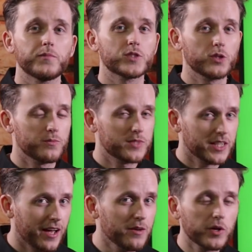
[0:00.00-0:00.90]
So
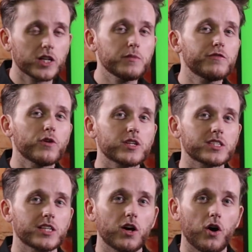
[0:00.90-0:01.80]
today we're going to be
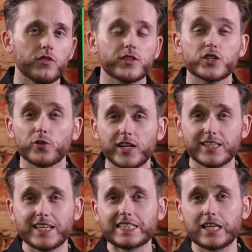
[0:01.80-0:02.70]
focusing on the
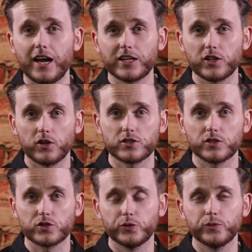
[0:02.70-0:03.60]
DirectX
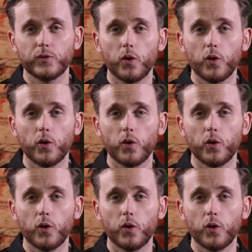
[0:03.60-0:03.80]
Diagnostic Tool,